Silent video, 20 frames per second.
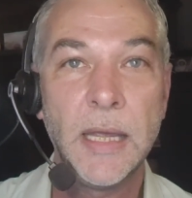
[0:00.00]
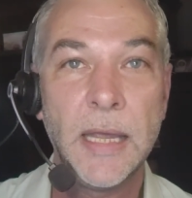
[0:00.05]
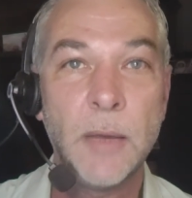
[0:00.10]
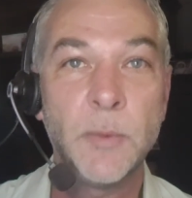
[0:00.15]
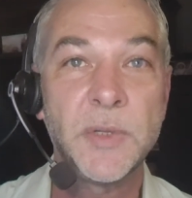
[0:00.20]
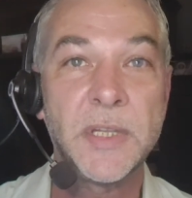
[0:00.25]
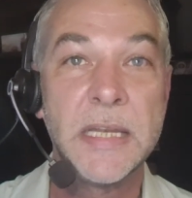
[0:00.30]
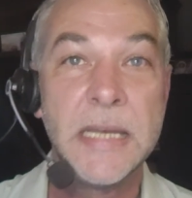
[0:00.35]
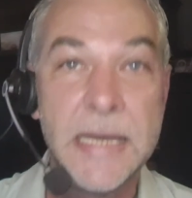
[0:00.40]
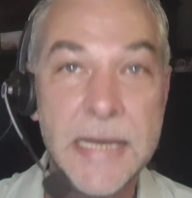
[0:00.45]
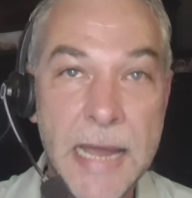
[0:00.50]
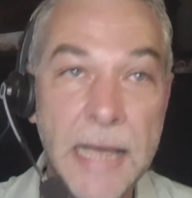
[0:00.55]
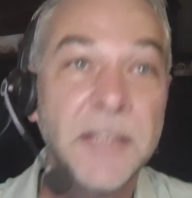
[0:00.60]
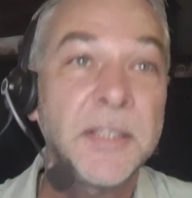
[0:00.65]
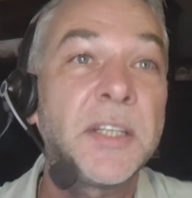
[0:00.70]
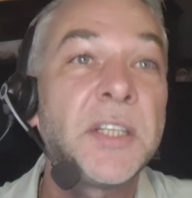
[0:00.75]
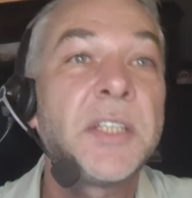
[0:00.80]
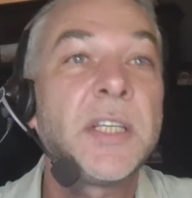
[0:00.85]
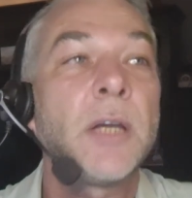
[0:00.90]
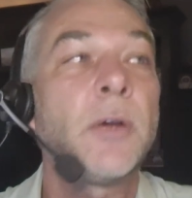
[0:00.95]
It was
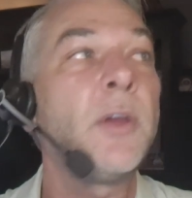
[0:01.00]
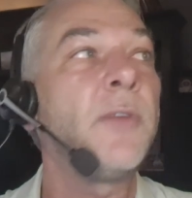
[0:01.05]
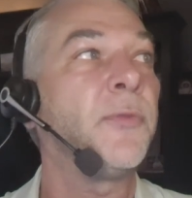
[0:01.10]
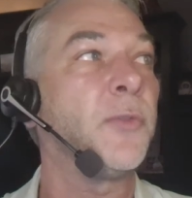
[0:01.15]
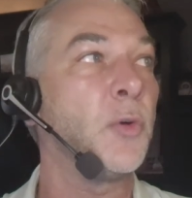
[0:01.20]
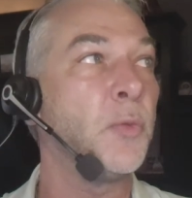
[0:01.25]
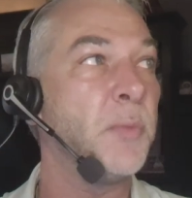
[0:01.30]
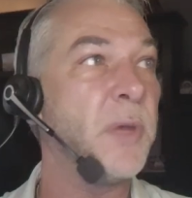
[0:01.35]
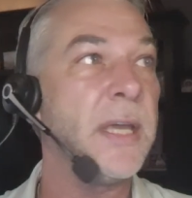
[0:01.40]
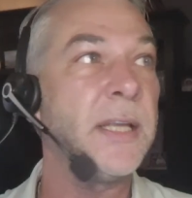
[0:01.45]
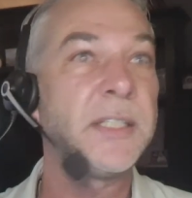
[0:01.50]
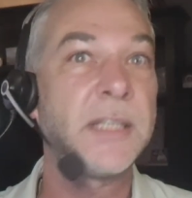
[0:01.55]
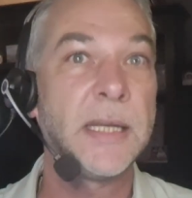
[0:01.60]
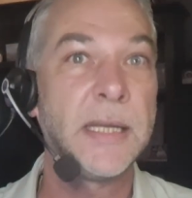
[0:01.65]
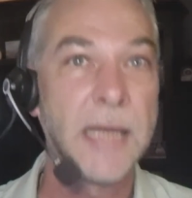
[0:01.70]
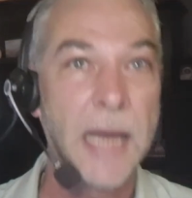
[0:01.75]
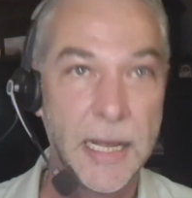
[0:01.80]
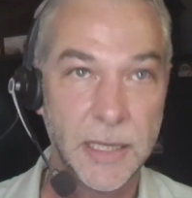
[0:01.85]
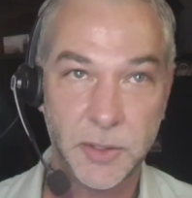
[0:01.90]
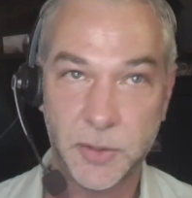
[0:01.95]
necessary for me to
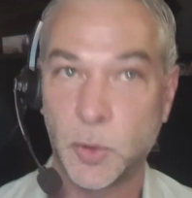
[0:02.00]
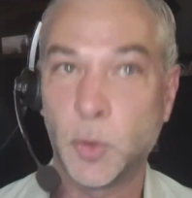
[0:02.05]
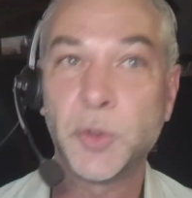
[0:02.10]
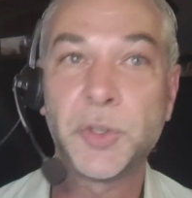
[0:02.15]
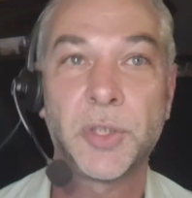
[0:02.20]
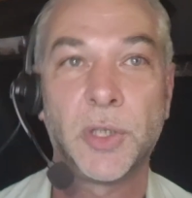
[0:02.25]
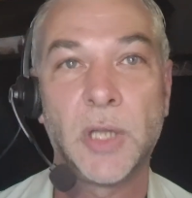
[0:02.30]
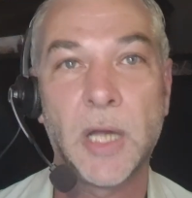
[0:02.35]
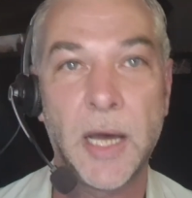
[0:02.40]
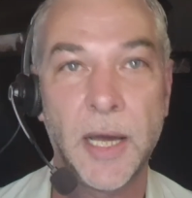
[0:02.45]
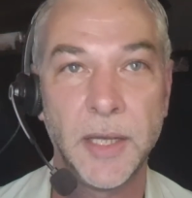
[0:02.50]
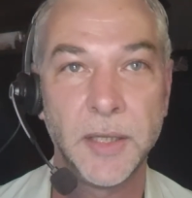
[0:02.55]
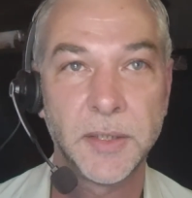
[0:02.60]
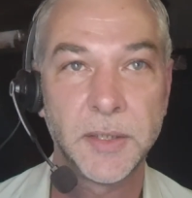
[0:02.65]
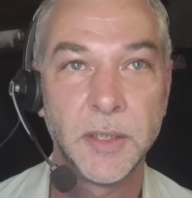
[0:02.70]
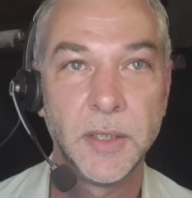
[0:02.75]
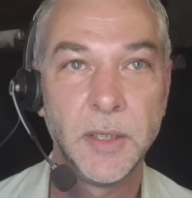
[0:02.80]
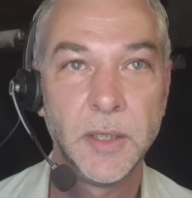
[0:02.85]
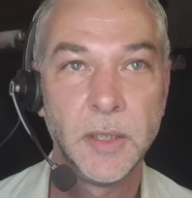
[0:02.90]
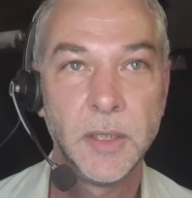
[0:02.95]
not socialize,